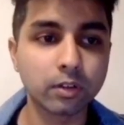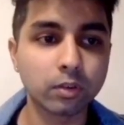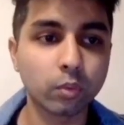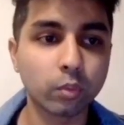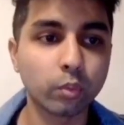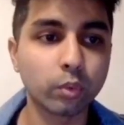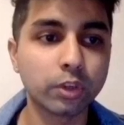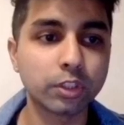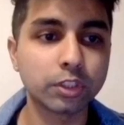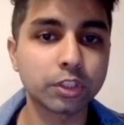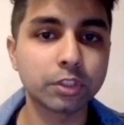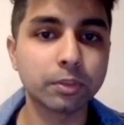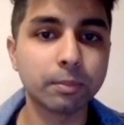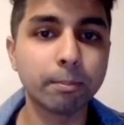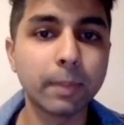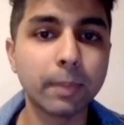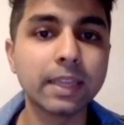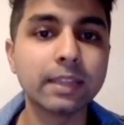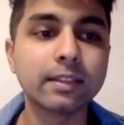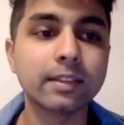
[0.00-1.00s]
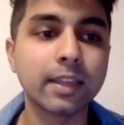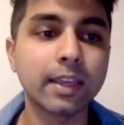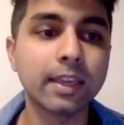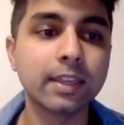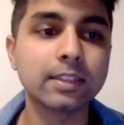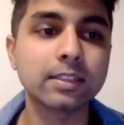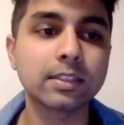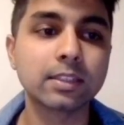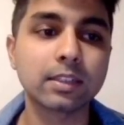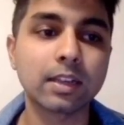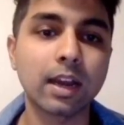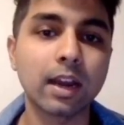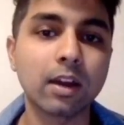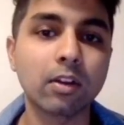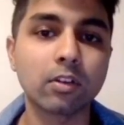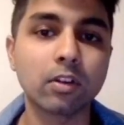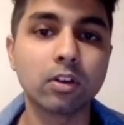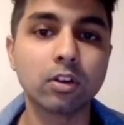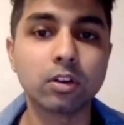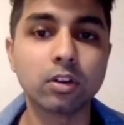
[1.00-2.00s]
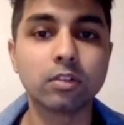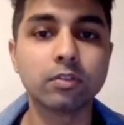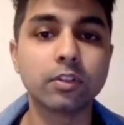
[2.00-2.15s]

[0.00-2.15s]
which maintains a count of